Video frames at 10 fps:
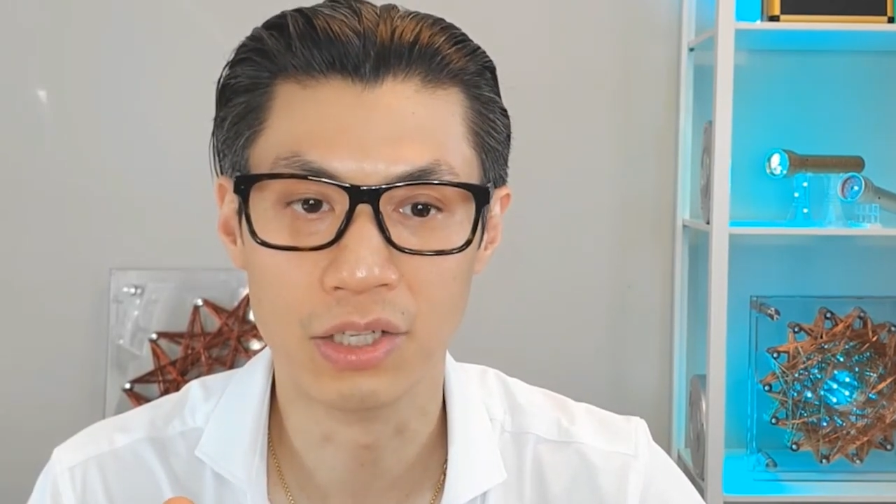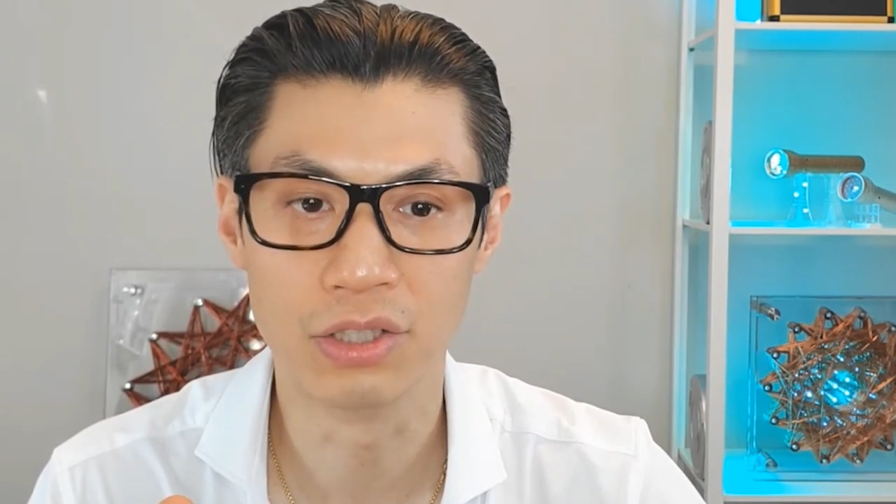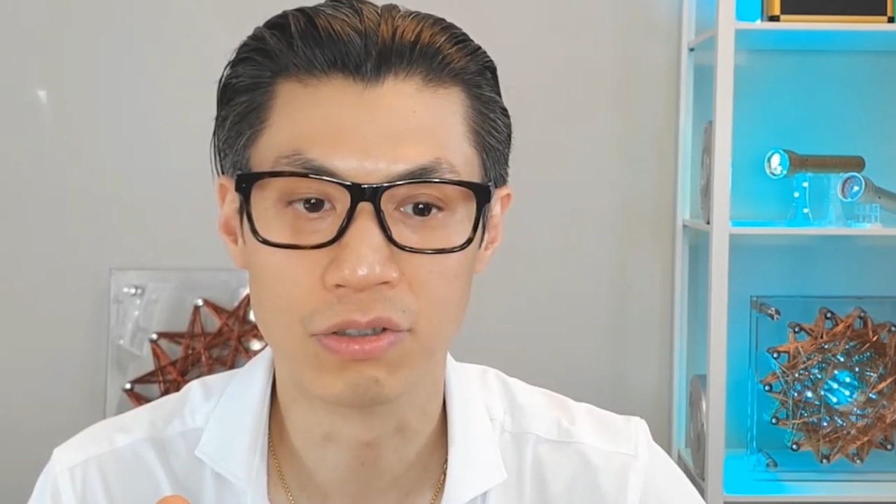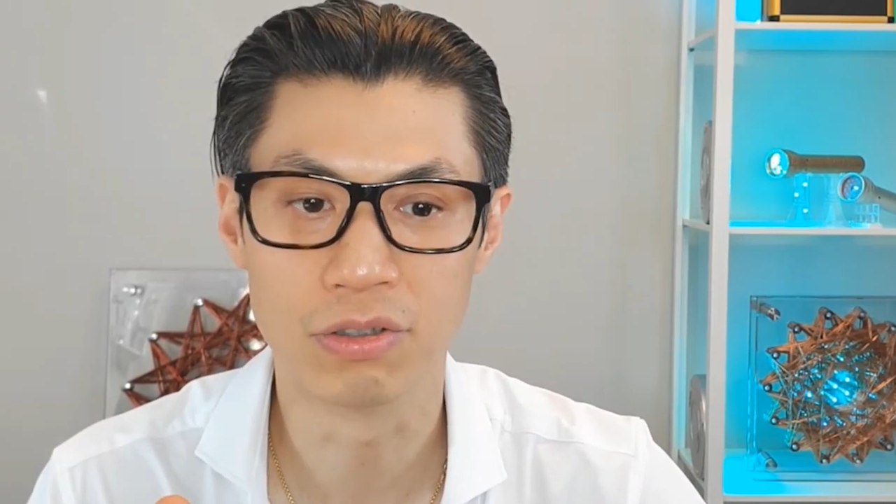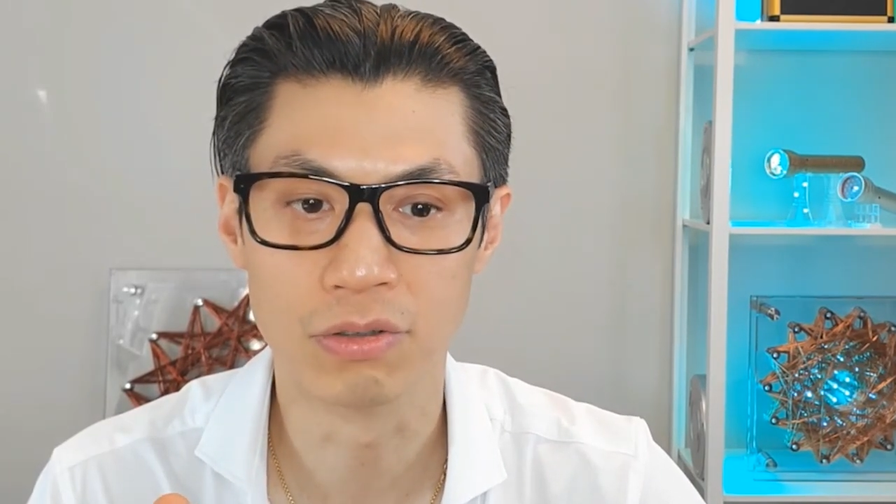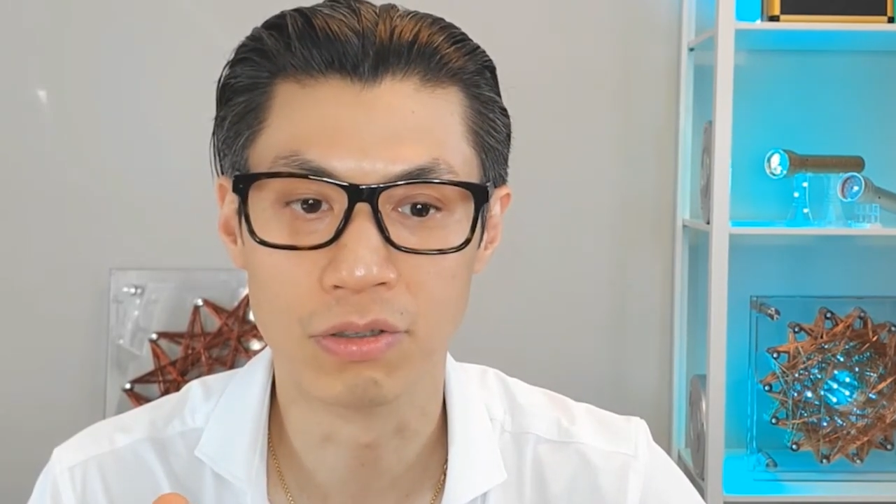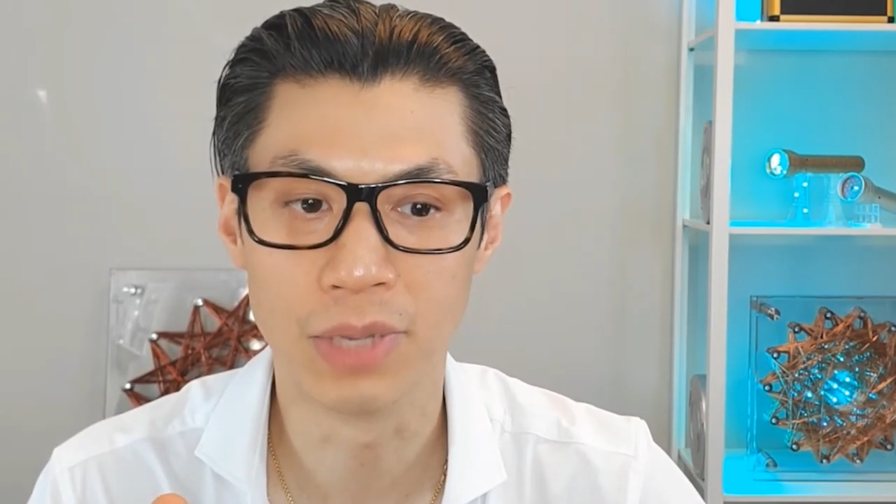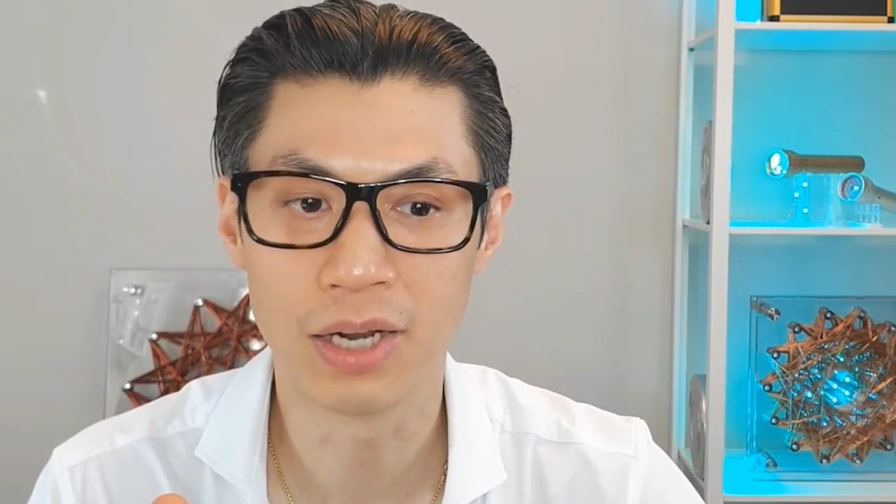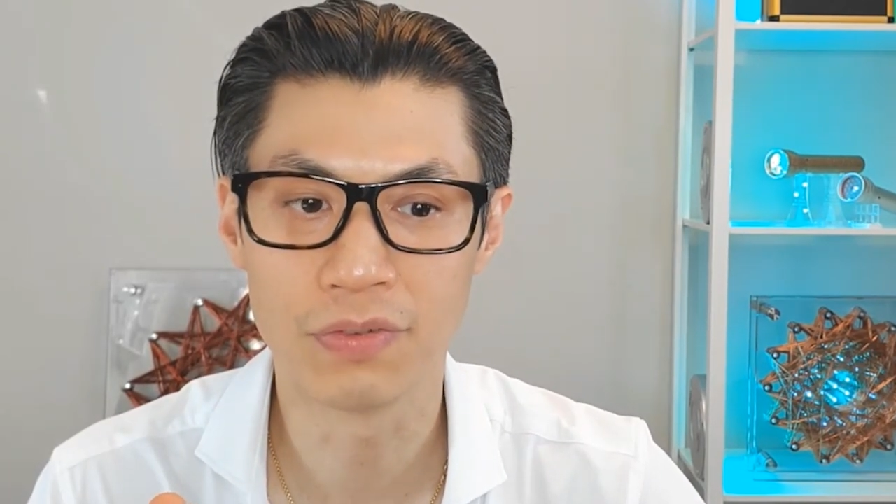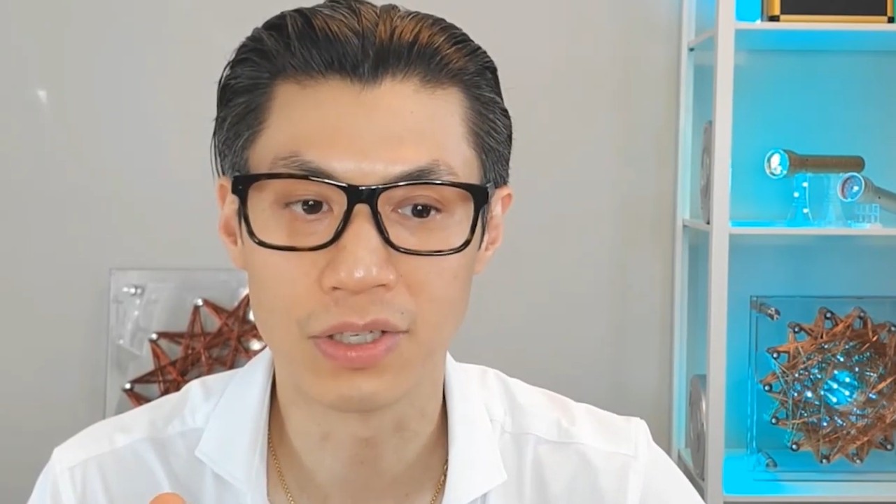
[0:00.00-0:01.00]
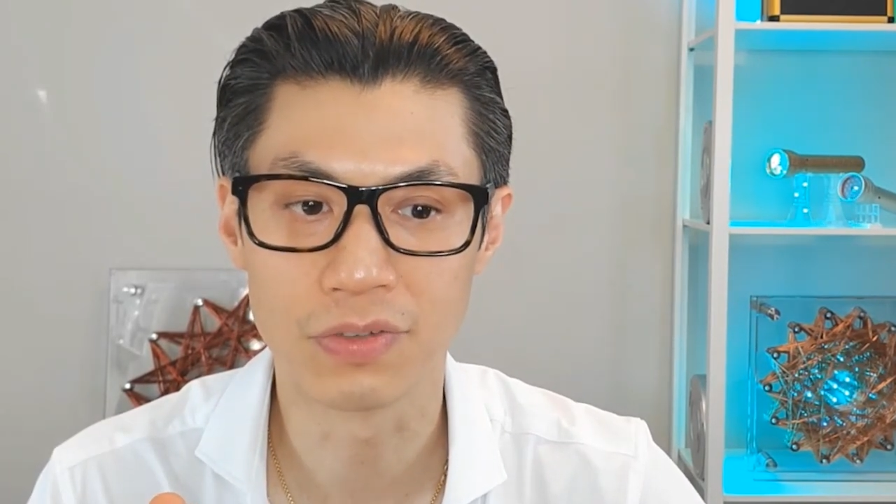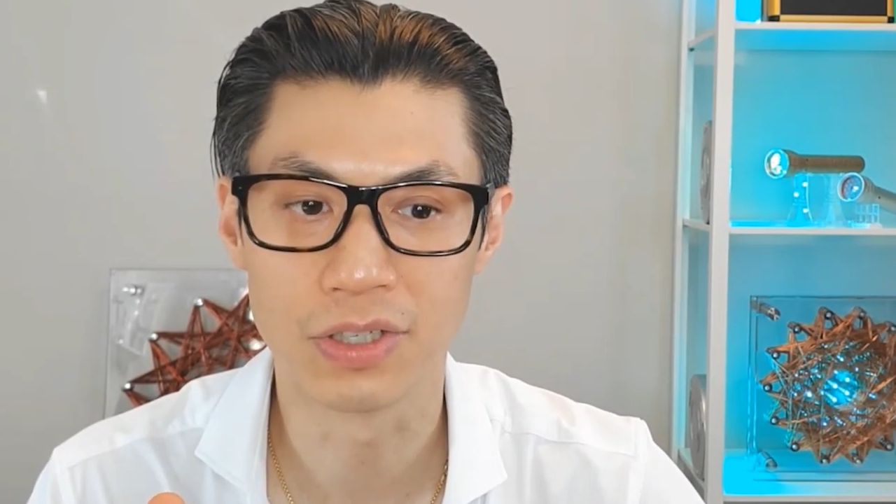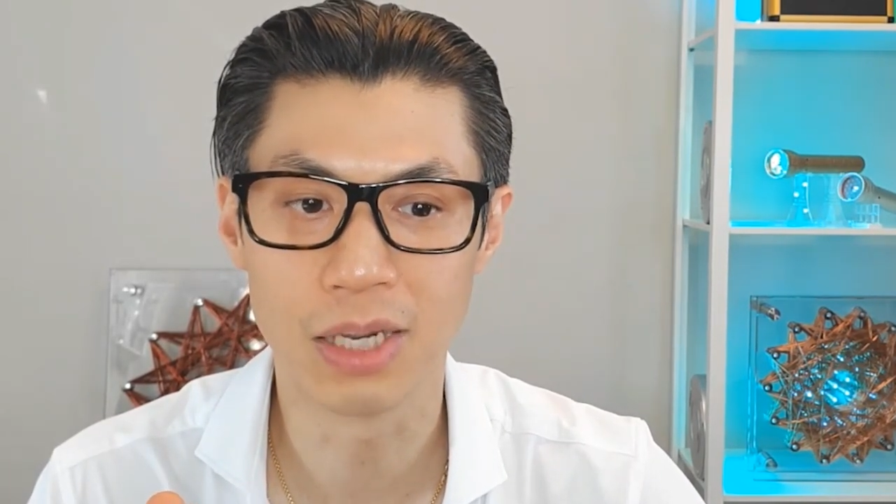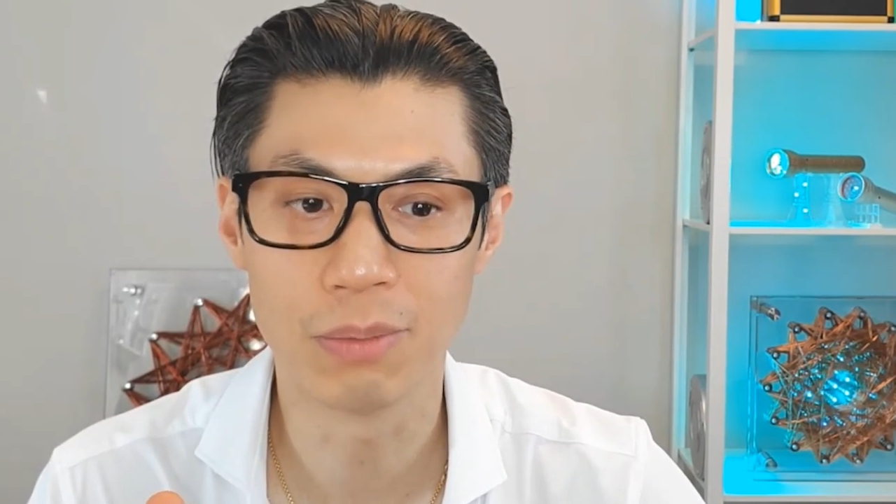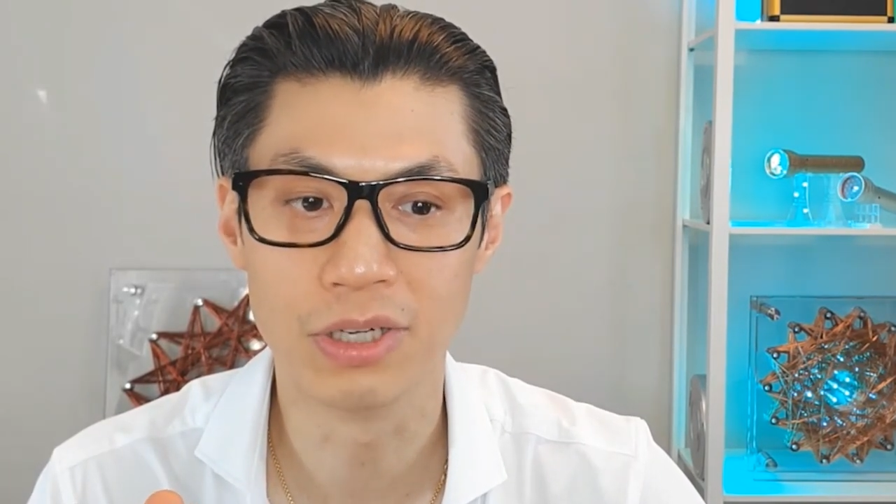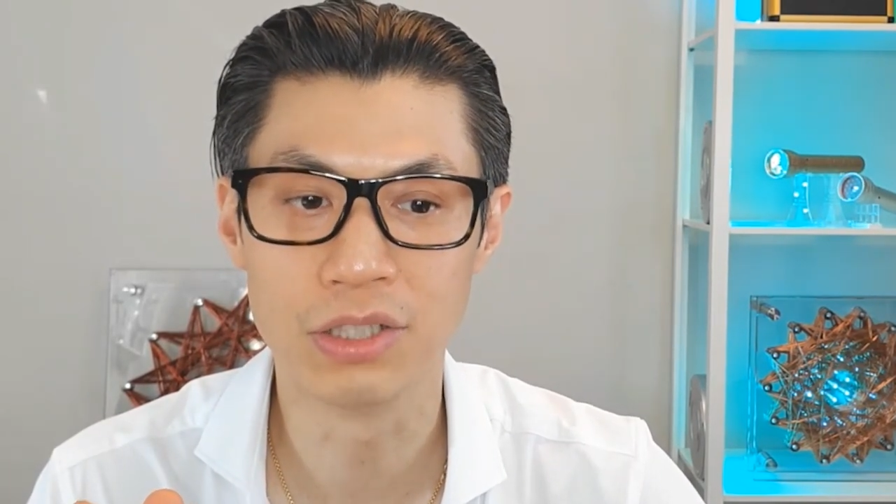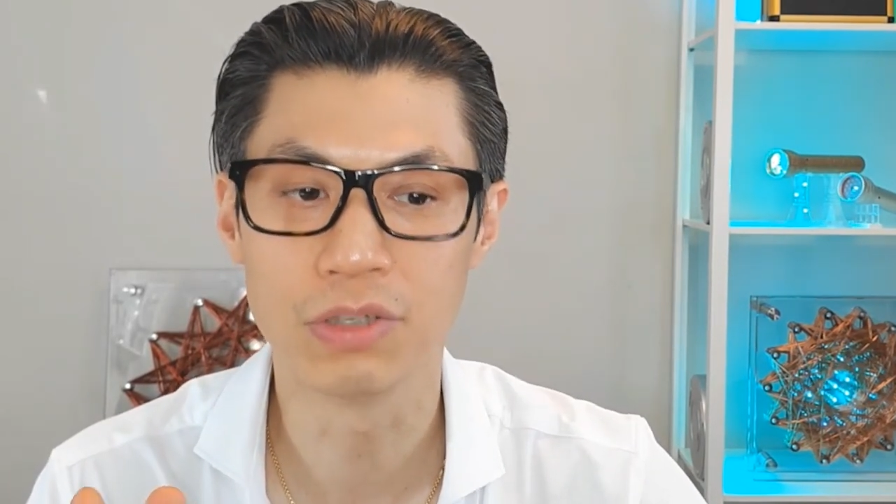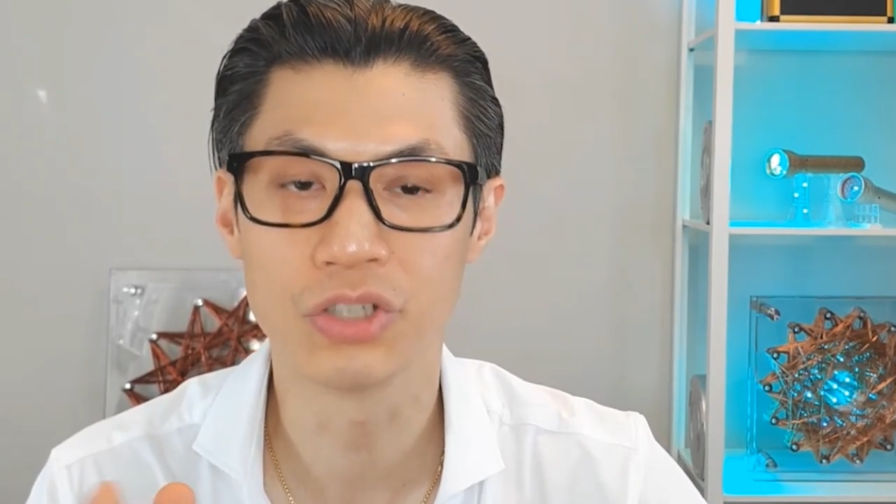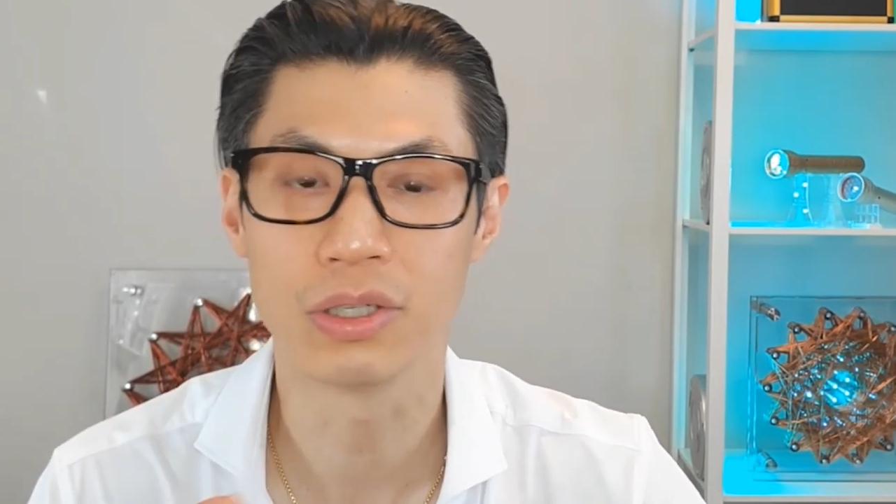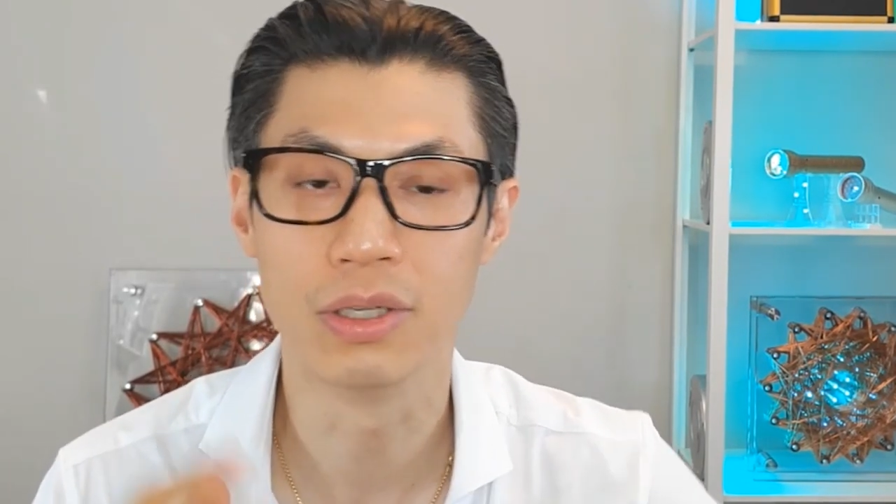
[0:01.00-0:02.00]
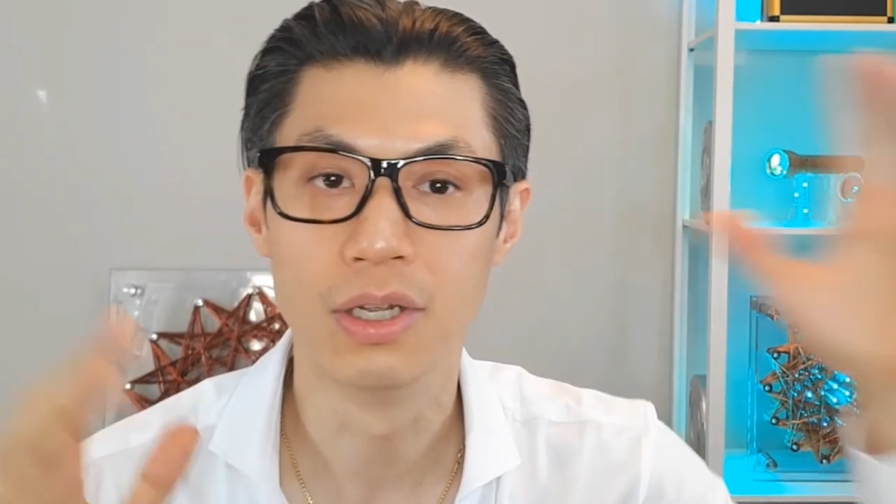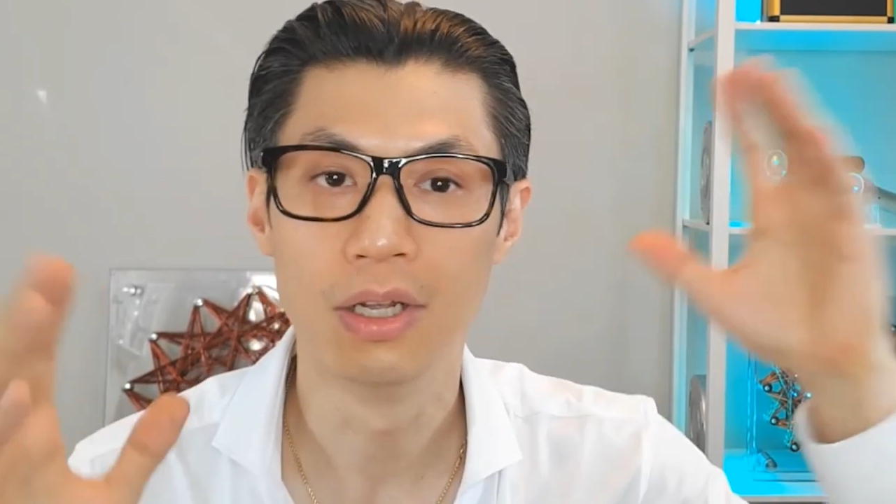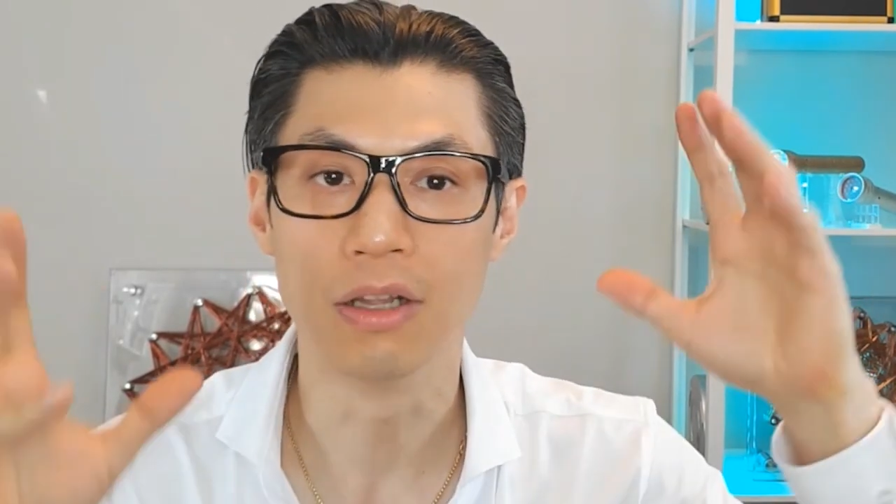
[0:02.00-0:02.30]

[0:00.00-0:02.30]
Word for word: in order to manifest. For example, intuition.